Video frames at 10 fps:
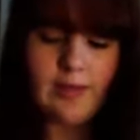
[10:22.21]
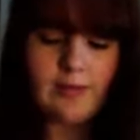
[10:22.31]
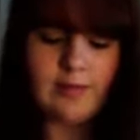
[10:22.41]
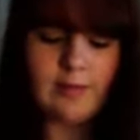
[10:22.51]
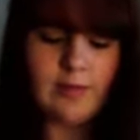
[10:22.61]

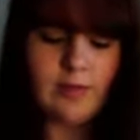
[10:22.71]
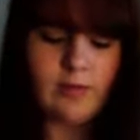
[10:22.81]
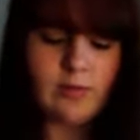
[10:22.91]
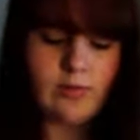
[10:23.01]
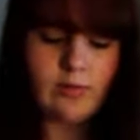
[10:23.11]
you
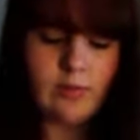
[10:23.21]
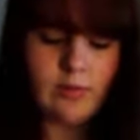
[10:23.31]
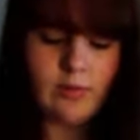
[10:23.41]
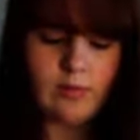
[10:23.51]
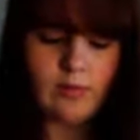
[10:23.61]

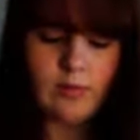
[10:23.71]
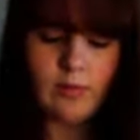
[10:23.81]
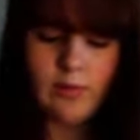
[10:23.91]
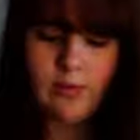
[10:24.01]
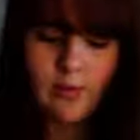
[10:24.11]
know,
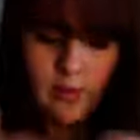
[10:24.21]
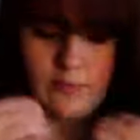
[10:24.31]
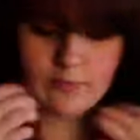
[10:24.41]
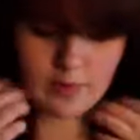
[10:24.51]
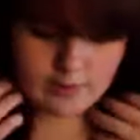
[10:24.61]
computer
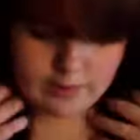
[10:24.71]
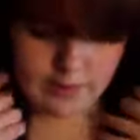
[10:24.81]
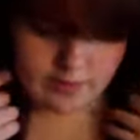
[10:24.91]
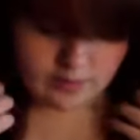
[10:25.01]
got fucked up.